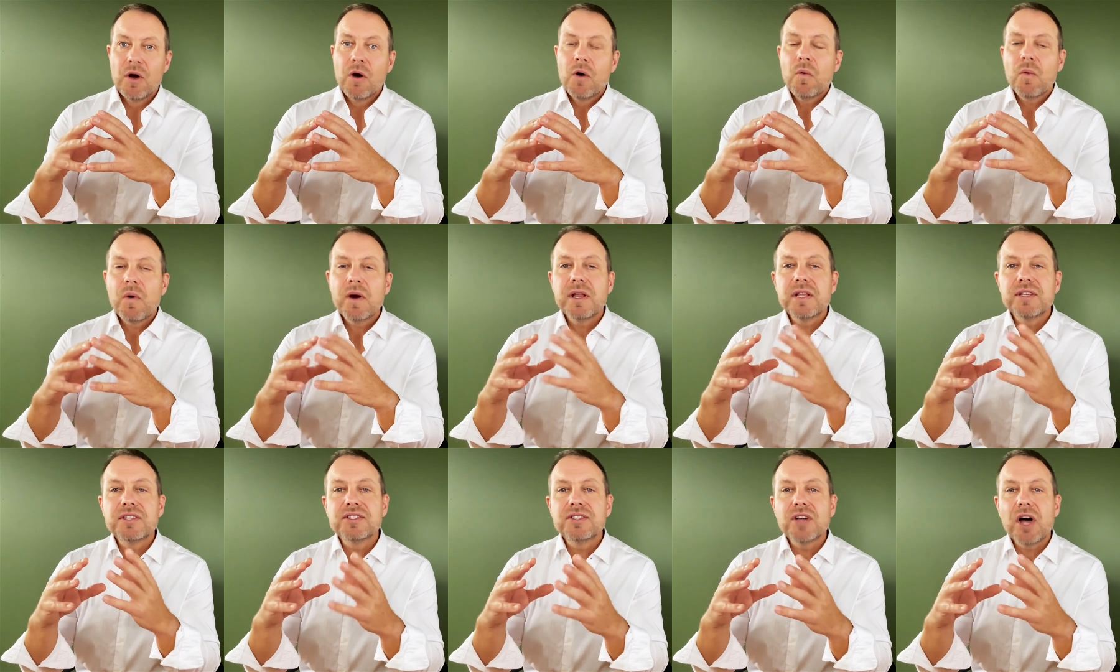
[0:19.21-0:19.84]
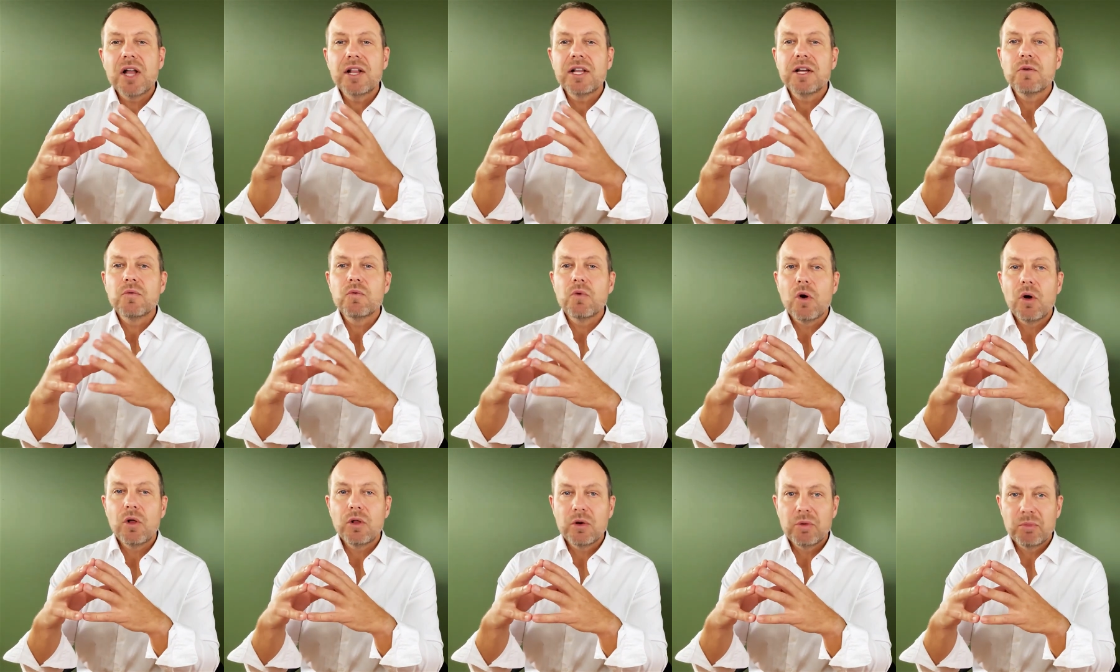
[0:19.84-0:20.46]
When installing
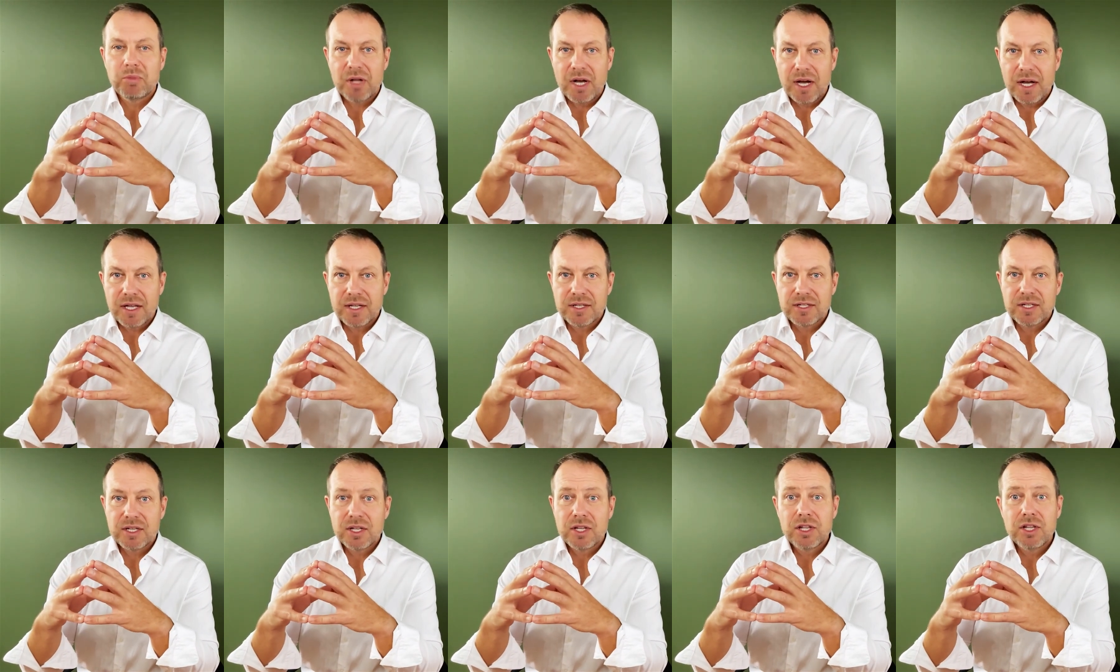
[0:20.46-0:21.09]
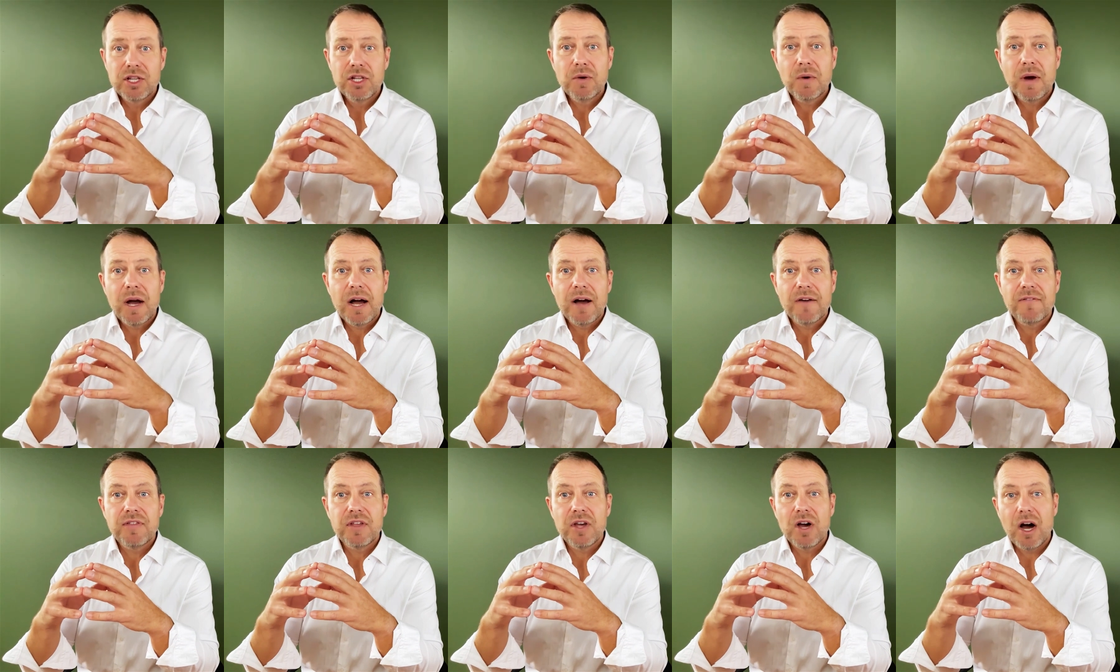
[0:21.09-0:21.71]
roller blinds, you
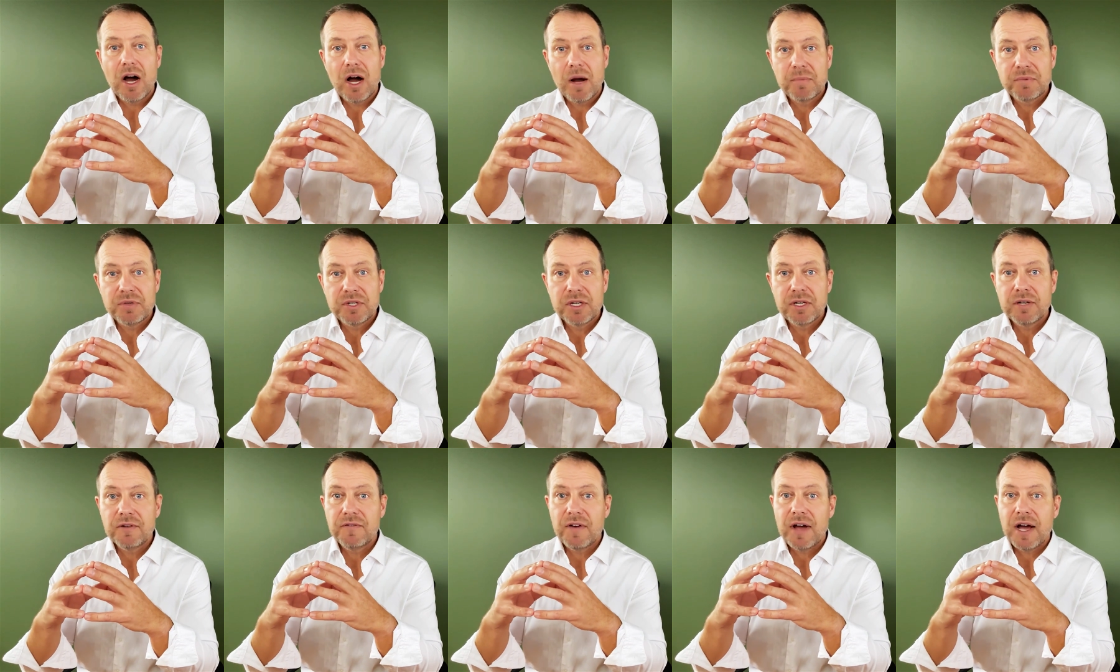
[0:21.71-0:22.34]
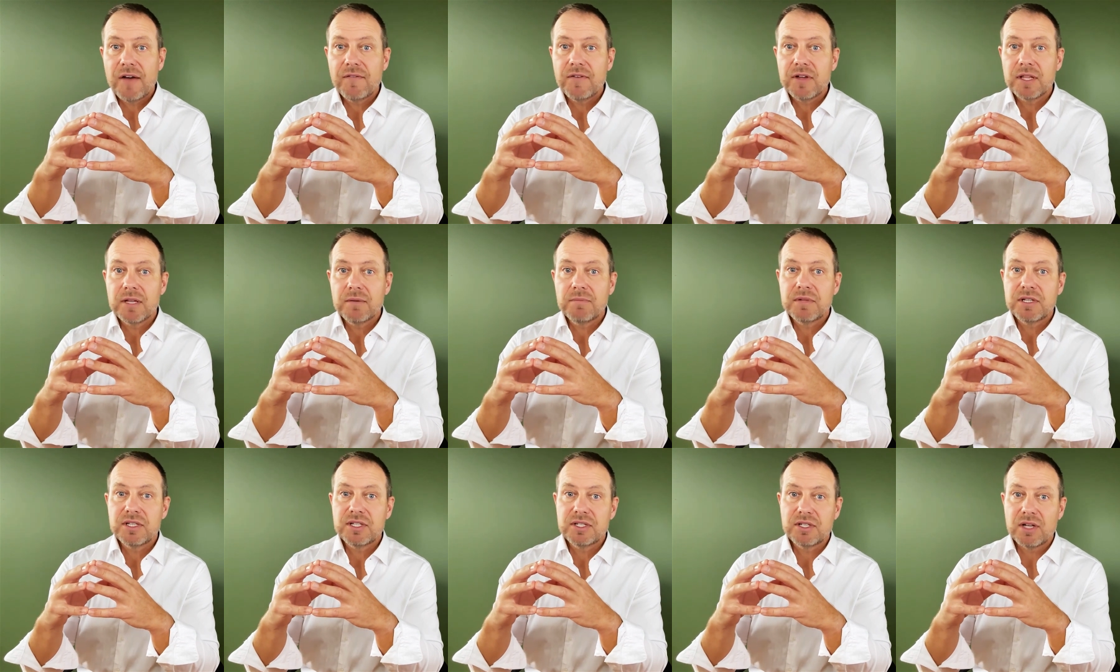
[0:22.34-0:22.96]
have the option of having
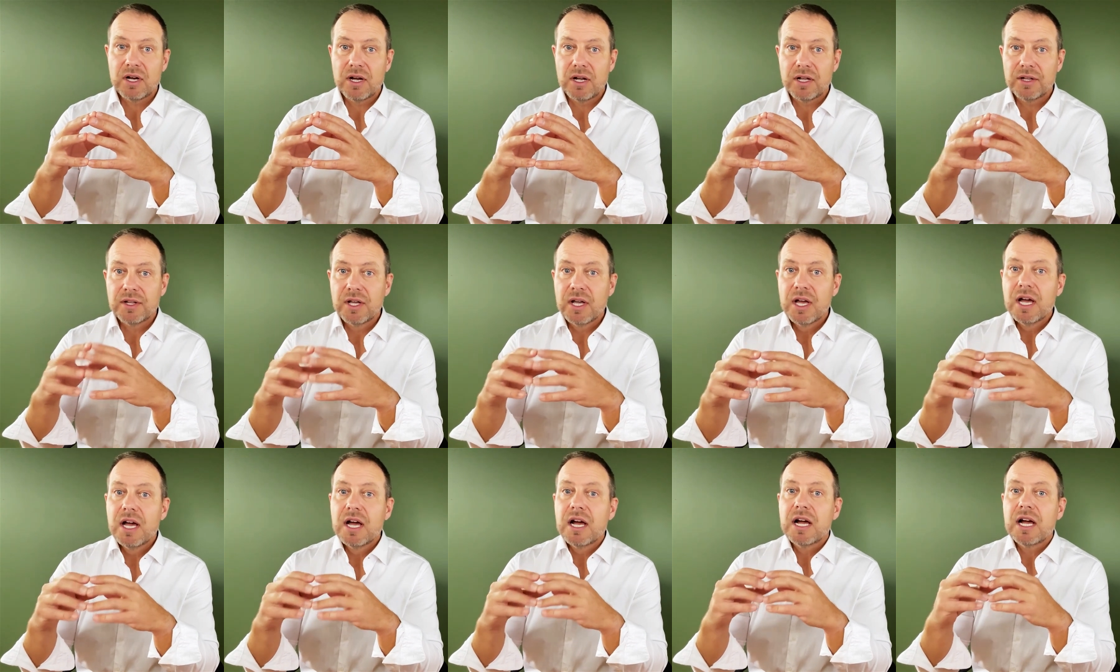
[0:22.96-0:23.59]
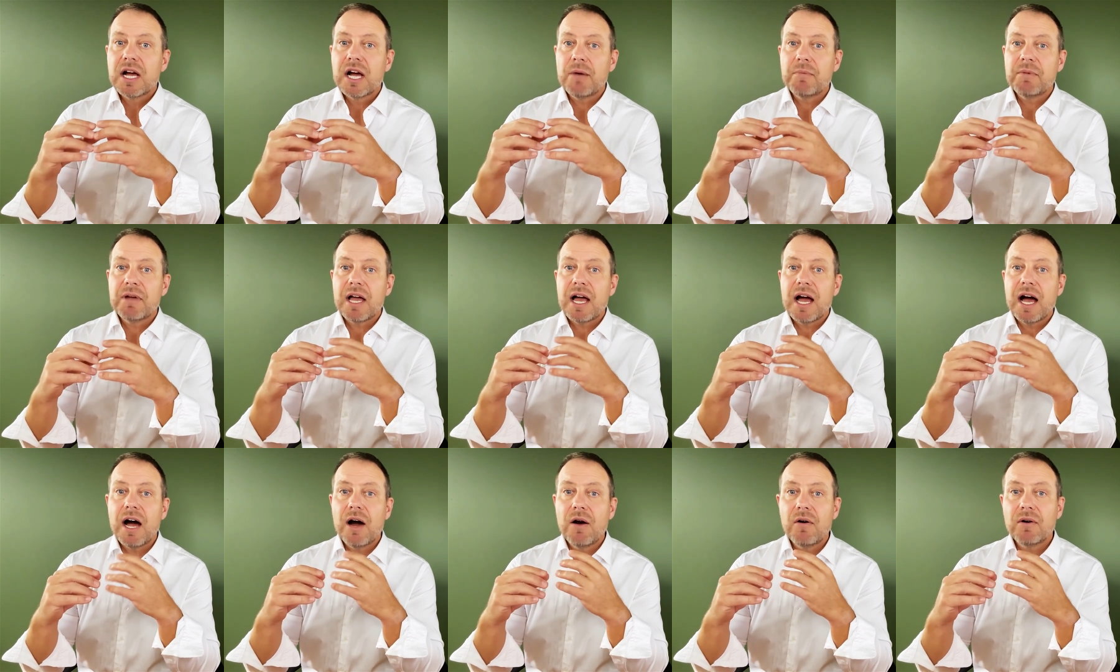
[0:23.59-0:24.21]
them installed
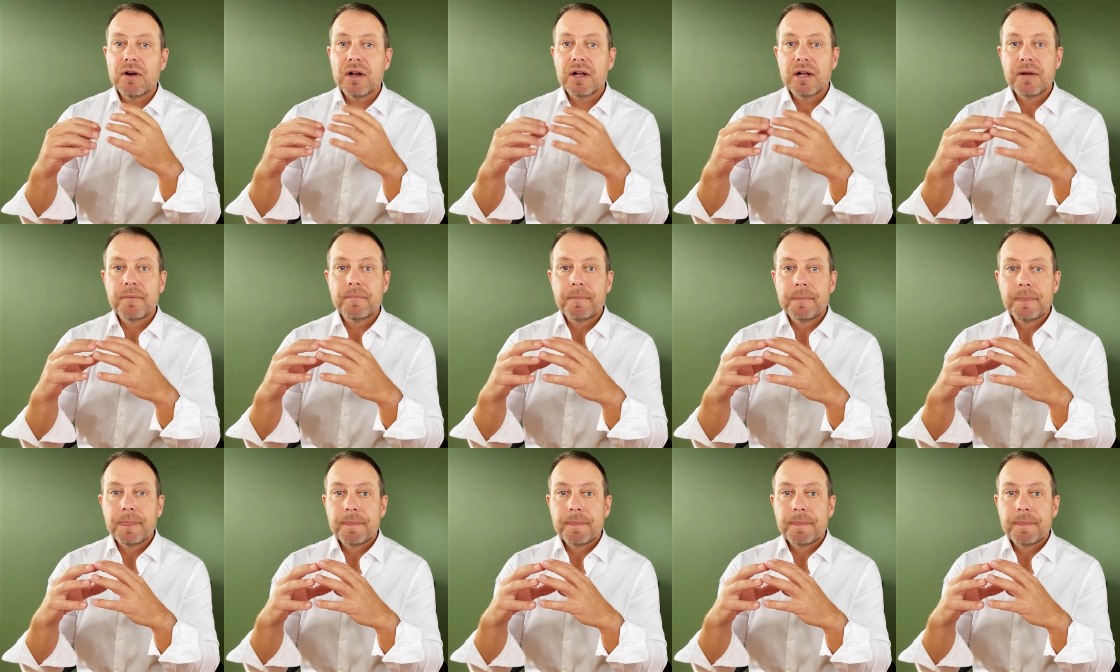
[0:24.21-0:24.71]
coming out